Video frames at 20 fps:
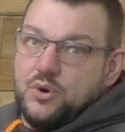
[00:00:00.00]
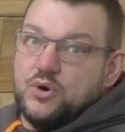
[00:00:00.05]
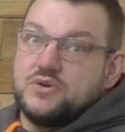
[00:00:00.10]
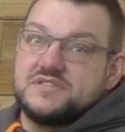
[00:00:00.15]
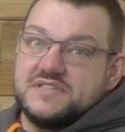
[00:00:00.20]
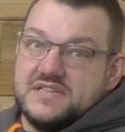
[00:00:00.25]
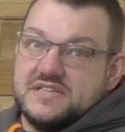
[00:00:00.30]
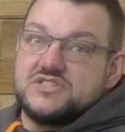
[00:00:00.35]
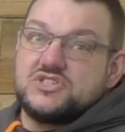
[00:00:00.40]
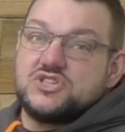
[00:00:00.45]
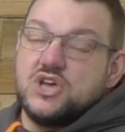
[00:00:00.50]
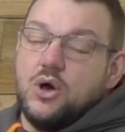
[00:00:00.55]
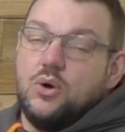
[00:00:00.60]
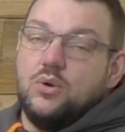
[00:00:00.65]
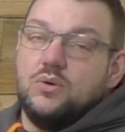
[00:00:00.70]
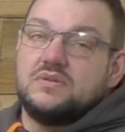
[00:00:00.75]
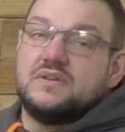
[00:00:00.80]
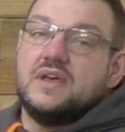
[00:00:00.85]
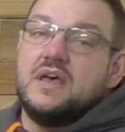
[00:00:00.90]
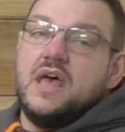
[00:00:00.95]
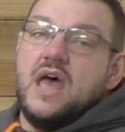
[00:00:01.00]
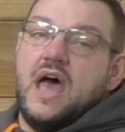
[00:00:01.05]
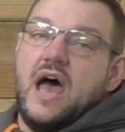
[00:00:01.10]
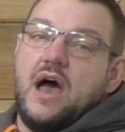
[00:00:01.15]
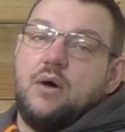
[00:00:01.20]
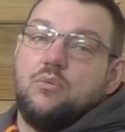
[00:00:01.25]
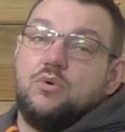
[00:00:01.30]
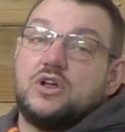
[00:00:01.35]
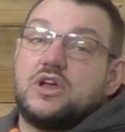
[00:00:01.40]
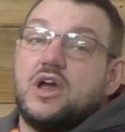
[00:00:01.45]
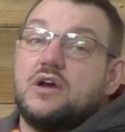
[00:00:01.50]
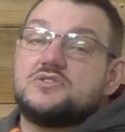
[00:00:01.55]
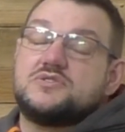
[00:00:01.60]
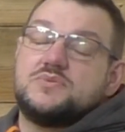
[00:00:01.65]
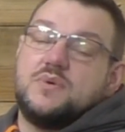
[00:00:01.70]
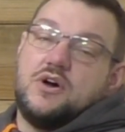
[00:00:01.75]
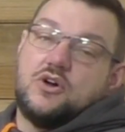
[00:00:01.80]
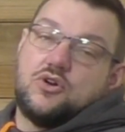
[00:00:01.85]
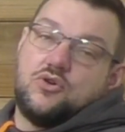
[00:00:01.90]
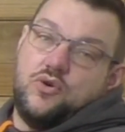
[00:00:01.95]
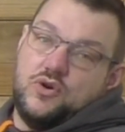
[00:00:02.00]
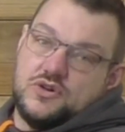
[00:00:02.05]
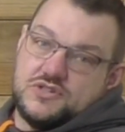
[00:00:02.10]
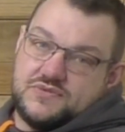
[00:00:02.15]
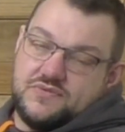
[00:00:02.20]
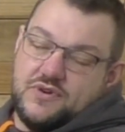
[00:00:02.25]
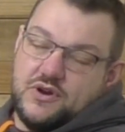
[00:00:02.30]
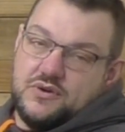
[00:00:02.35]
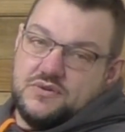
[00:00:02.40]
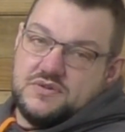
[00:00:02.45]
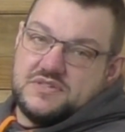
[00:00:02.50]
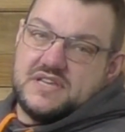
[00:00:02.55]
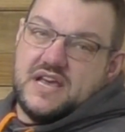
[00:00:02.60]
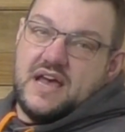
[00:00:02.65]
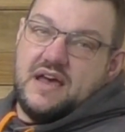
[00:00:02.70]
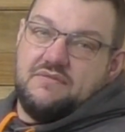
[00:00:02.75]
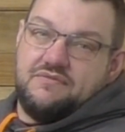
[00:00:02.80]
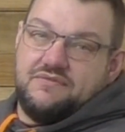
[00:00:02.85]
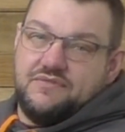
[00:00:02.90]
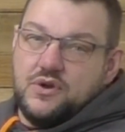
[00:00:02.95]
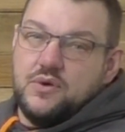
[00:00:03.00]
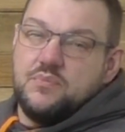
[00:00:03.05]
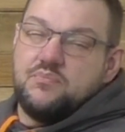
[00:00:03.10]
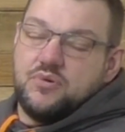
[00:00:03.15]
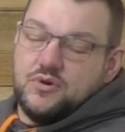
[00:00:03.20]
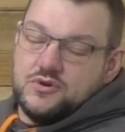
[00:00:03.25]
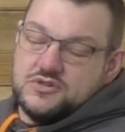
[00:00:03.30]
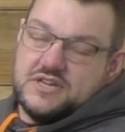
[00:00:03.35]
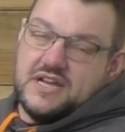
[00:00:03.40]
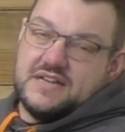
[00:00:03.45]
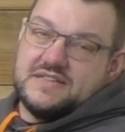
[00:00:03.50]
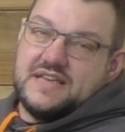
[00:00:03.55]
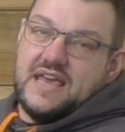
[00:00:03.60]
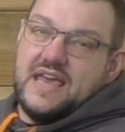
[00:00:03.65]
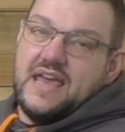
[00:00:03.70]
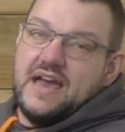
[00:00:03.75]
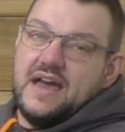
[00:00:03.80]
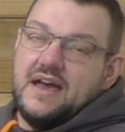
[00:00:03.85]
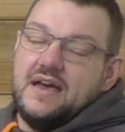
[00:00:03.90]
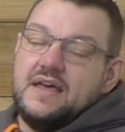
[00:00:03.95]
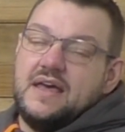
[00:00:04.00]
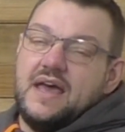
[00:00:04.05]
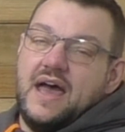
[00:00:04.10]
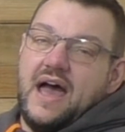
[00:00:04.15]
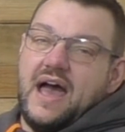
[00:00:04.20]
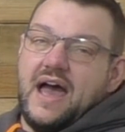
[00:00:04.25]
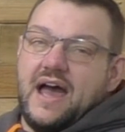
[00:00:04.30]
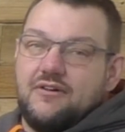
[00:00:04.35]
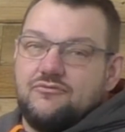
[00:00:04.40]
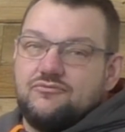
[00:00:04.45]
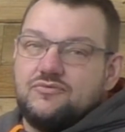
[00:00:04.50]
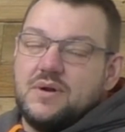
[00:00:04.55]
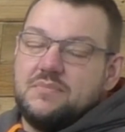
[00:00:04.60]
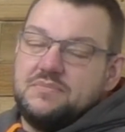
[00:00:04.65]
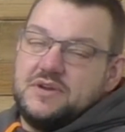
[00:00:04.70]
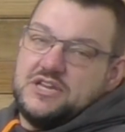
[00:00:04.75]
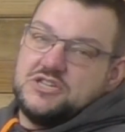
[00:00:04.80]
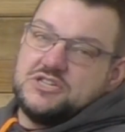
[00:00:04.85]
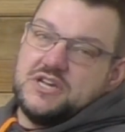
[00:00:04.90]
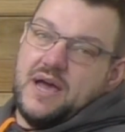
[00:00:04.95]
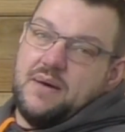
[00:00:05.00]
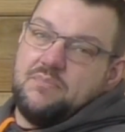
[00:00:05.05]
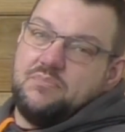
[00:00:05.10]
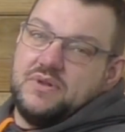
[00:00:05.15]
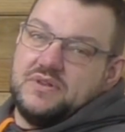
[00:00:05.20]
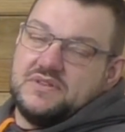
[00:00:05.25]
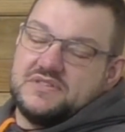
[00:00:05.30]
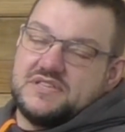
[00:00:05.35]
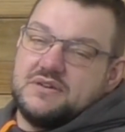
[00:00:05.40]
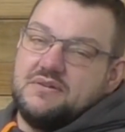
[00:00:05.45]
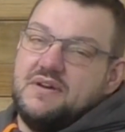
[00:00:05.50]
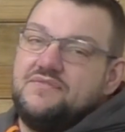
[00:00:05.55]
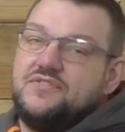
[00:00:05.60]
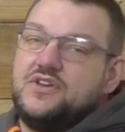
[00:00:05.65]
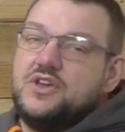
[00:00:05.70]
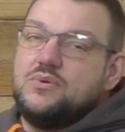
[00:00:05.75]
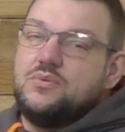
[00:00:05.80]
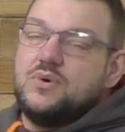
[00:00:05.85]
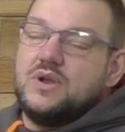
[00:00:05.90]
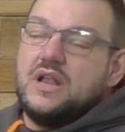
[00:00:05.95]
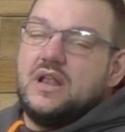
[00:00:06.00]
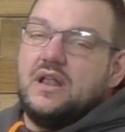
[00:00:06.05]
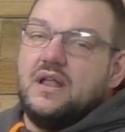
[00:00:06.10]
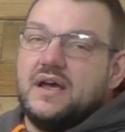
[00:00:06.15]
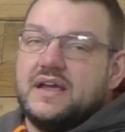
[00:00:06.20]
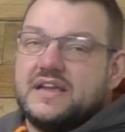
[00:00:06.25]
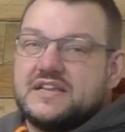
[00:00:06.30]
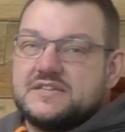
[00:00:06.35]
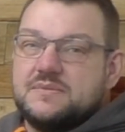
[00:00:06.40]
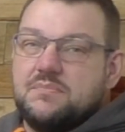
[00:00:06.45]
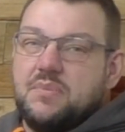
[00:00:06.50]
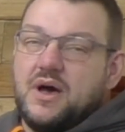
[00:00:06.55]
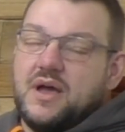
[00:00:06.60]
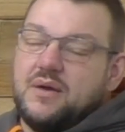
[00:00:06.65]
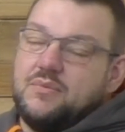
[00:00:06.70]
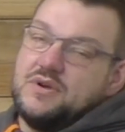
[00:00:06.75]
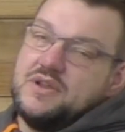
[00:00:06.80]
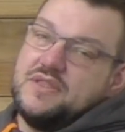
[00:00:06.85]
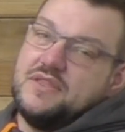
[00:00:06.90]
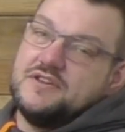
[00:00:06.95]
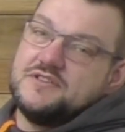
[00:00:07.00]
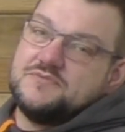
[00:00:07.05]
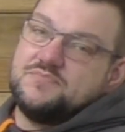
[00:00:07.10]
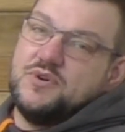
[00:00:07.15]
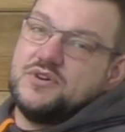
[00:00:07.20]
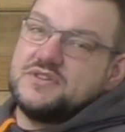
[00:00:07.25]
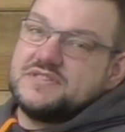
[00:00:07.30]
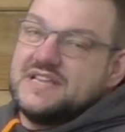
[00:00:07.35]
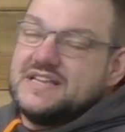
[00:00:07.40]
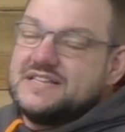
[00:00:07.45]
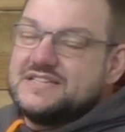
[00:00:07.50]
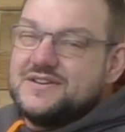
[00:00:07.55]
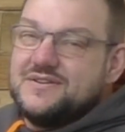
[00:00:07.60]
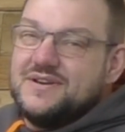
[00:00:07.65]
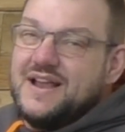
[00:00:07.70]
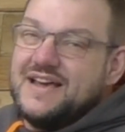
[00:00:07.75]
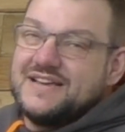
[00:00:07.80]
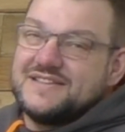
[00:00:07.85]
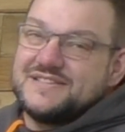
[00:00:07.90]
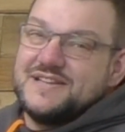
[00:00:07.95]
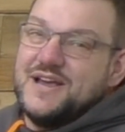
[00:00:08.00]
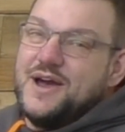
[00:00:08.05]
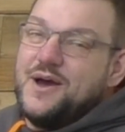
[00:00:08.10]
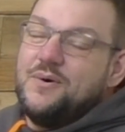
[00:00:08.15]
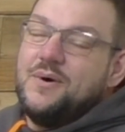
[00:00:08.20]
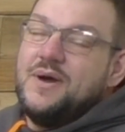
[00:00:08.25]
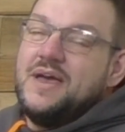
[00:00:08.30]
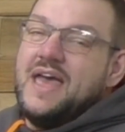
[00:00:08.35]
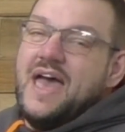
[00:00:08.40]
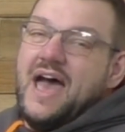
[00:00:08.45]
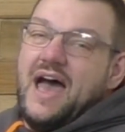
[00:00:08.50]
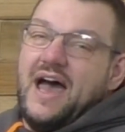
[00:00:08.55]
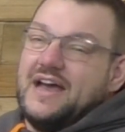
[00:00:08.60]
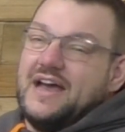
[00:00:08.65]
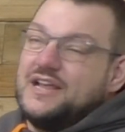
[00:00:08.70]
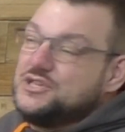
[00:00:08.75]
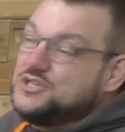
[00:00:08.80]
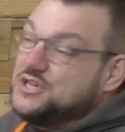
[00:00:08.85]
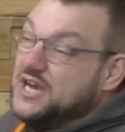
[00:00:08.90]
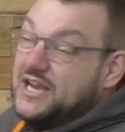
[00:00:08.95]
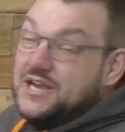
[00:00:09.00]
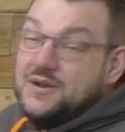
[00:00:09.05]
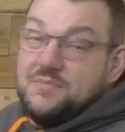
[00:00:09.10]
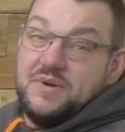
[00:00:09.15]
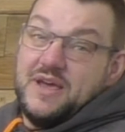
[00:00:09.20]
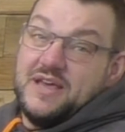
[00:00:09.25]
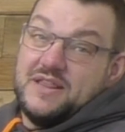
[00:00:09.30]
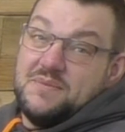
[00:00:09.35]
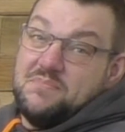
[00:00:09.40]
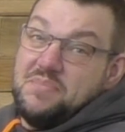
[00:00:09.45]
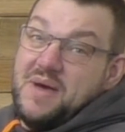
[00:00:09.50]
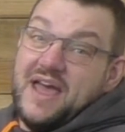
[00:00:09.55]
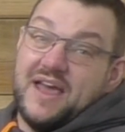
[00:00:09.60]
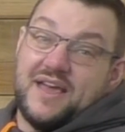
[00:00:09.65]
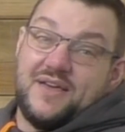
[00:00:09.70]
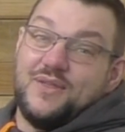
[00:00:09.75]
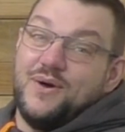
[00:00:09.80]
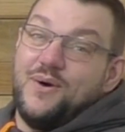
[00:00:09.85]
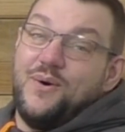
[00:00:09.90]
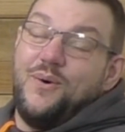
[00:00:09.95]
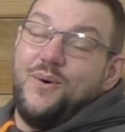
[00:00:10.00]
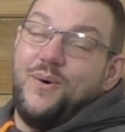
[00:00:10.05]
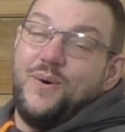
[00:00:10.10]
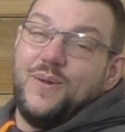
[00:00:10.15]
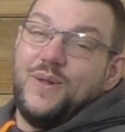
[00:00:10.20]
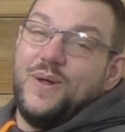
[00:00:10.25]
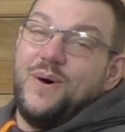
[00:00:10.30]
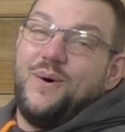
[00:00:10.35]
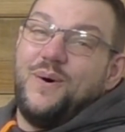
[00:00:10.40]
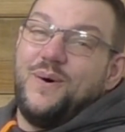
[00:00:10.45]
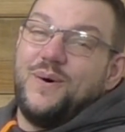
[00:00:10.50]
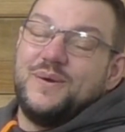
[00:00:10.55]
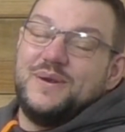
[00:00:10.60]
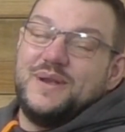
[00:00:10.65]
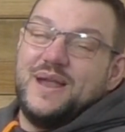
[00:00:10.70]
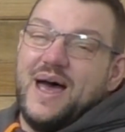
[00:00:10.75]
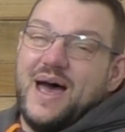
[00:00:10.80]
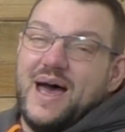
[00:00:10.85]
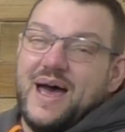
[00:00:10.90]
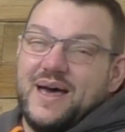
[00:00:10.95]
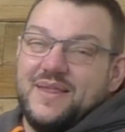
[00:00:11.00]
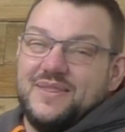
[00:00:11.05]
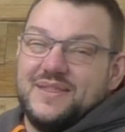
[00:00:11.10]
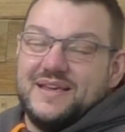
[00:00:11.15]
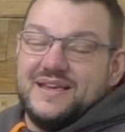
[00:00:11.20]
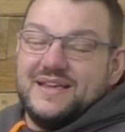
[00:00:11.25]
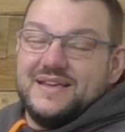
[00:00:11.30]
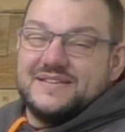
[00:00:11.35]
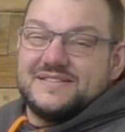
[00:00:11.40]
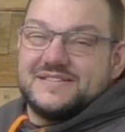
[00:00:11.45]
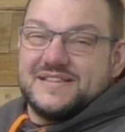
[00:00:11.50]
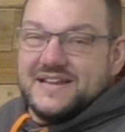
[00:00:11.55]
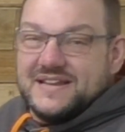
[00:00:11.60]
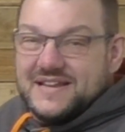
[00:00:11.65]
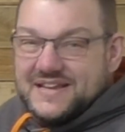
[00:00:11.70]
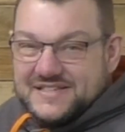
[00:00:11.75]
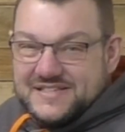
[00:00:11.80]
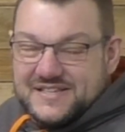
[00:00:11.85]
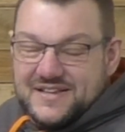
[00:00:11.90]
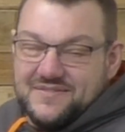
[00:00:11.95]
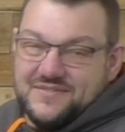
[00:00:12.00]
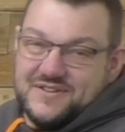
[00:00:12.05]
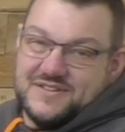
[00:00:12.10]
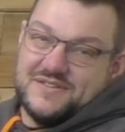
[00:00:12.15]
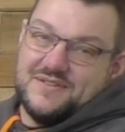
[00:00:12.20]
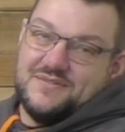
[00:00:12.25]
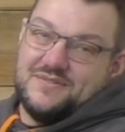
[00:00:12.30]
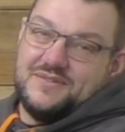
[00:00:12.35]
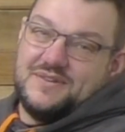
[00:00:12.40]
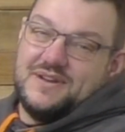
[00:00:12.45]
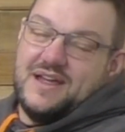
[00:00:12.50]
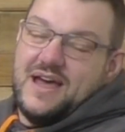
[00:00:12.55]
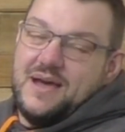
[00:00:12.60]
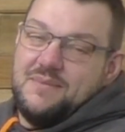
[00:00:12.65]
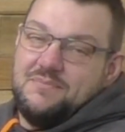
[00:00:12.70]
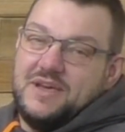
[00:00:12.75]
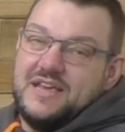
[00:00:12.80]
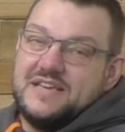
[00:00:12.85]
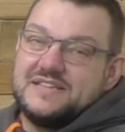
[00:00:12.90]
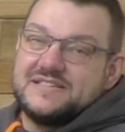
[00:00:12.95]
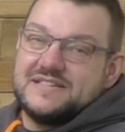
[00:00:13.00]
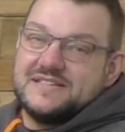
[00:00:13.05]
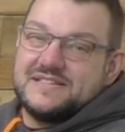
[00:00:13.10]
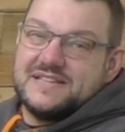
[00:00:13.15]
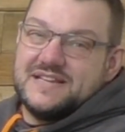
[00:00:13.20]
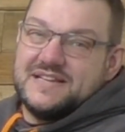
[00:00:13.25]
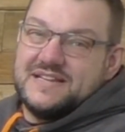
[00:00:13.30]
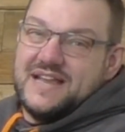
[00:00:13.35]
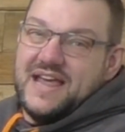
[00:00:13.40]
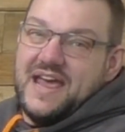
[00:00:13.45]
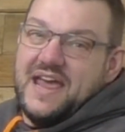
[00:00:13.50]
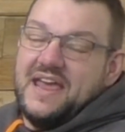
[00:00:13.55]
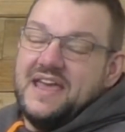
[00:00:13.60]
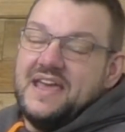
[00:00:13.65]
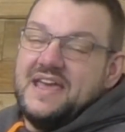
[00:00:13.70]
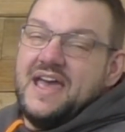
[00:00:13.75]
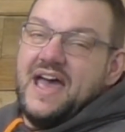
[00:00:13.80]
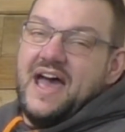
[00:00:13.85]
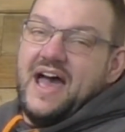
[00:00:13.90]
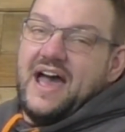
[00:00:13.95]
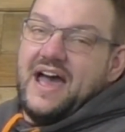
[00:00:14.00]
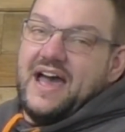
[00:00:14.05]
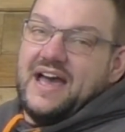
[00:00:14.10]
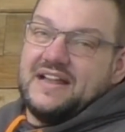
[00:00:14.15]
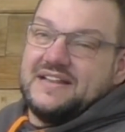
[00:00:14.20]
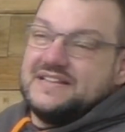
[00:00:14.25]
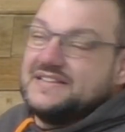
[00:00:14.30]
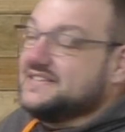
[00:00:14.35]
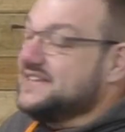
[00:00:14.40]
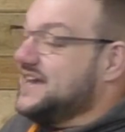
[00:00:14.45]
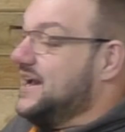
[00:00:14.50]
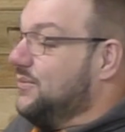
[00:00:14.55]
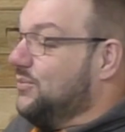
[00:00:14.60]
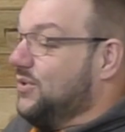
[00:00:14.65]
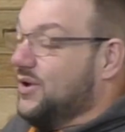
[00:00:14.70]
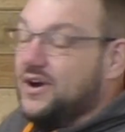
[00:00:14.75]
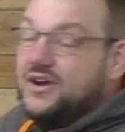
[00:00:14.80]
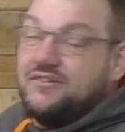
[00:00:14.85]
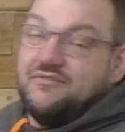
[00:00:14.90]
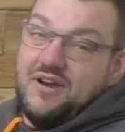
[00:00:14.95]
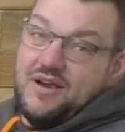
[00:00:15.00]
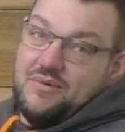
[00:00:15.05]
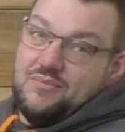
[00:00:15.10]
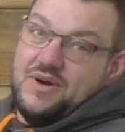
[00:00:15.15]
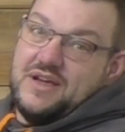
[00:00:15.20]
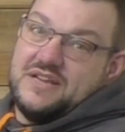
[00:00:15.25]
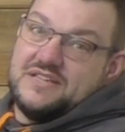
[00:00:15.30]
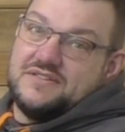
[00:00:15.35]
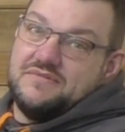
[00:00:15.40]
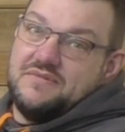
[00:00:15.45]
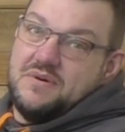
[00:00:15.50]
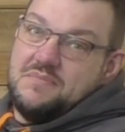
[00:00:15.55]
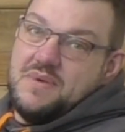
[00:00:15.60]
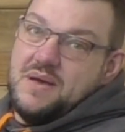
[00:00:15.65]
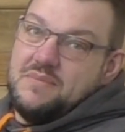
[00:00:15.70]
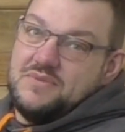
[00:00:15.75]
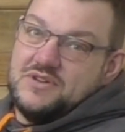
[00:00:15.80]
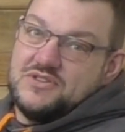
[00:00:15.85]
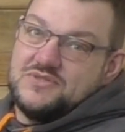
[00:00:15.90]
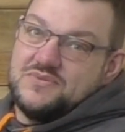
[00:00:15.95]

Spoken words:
books that sold will go to our Crossroads food project here at Rumley Chapel. So if you would like to buy one of those books, then do let us know. Jane will be at the back of the hall on the Sunday service on Easter Sunday, and what a great way to remember